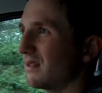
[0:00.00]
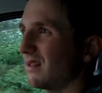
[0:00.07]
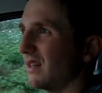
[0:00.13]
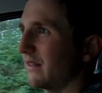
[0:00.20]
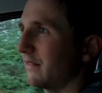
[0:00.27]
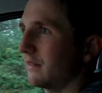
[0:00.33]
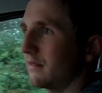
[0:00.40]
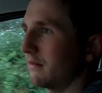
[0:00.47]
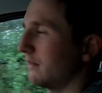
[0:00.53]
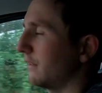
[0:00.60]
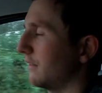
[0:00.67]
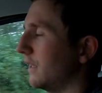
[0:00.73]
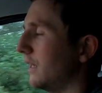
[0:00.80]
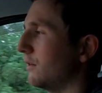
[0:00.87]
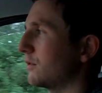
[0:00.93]
I
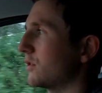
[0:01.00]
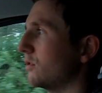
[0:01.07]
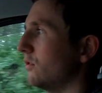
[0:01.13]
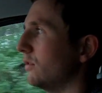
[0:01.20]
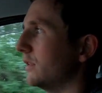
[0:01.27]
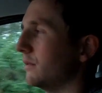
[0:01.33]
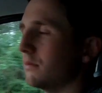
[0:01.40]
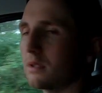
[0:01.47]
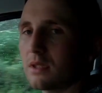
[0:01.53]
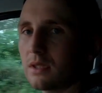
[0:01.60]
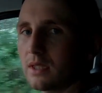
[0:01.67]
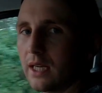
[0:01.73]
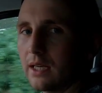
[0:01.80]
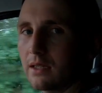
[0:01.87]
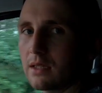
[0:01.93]
think I was told it was
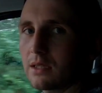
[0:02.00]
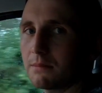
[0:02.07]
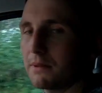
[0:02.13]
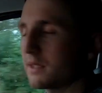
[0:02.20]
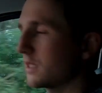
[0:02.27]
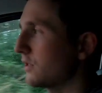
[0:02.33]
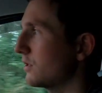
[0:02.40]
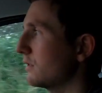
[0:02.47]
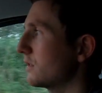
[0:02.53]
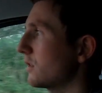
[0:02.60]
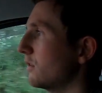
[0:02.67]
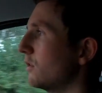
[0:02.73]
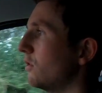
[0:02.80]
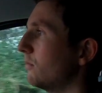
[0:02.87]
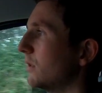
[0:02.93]
6 positions
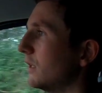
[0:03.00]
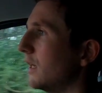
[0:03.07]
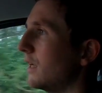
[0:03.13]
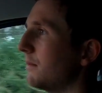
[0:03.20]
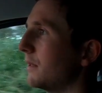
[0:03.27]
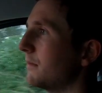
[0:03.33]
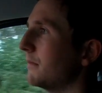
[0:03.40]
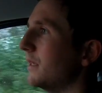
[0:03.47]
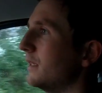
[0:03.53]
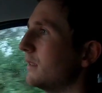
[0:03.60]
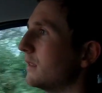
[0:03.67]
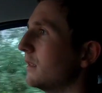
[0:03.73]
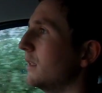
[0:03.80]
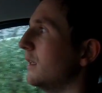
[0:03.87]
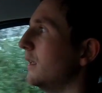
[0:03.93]
on the opening lap I'd made.